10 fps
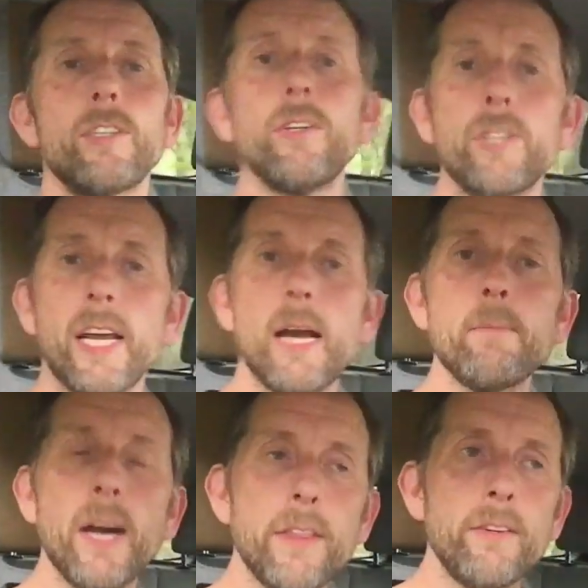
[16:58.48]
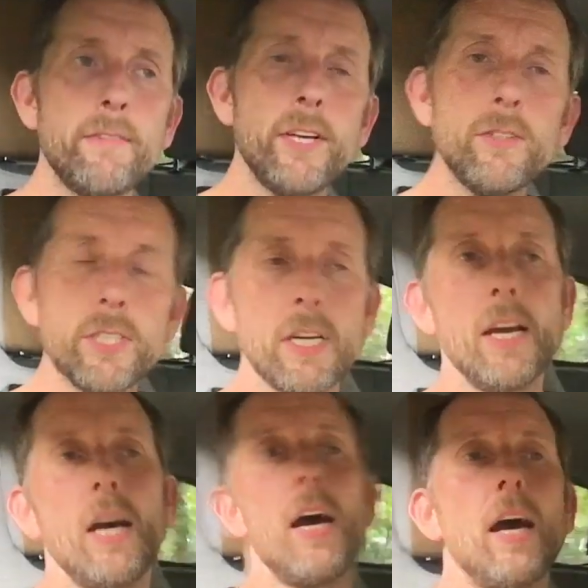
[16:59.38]
Do check out my other reviews,
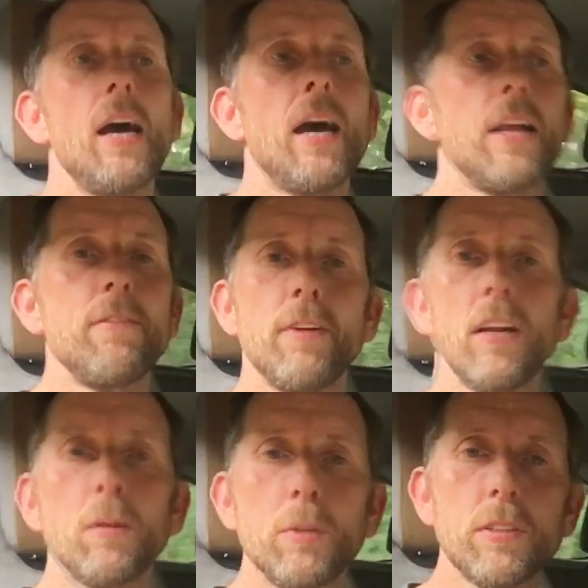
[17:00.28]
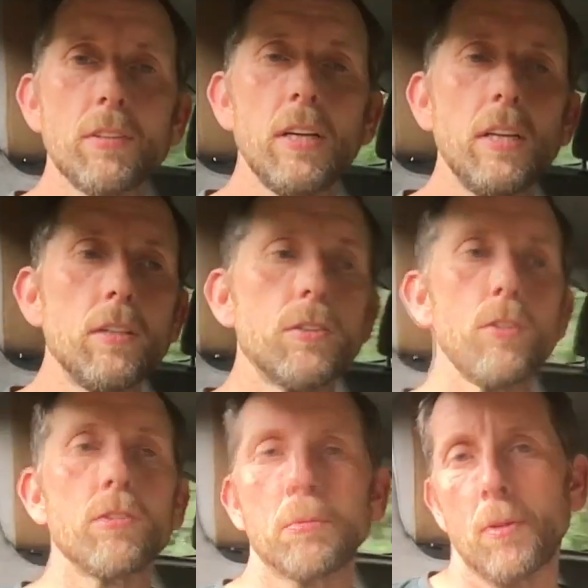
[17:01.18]
and if you like what you see,
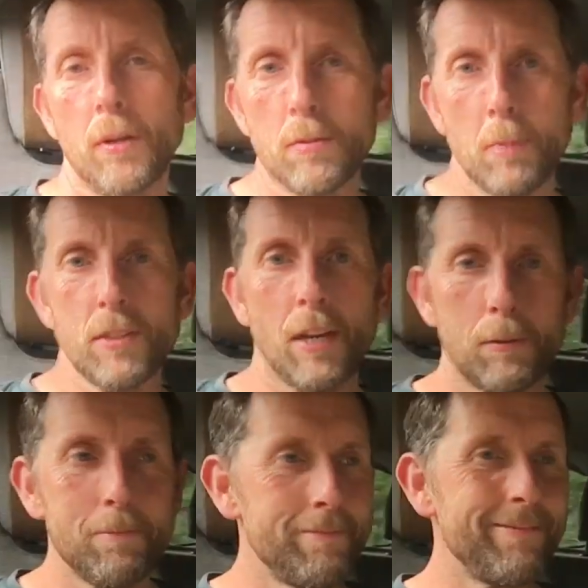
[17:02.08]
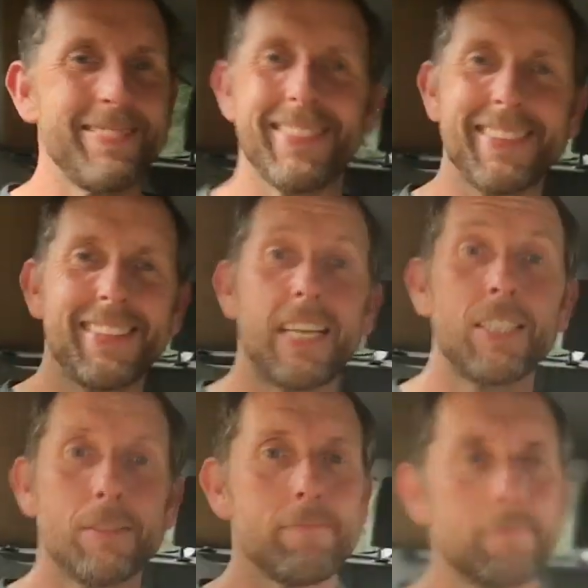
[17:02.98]
do subscribe to my channel. Thanks.